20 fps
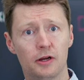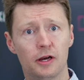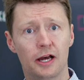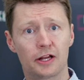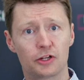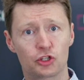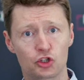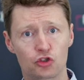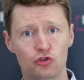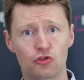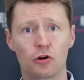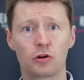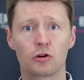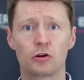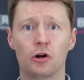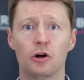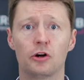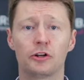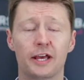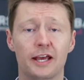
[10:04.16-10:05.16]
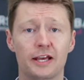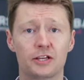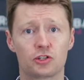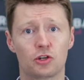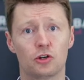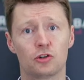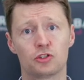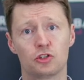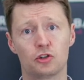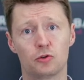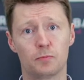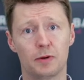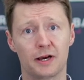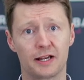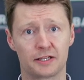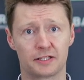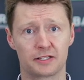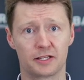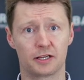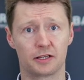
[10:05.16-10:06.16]
and StronGuard SR2
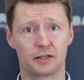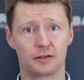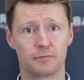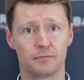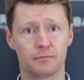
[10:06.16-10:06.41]
Palisade.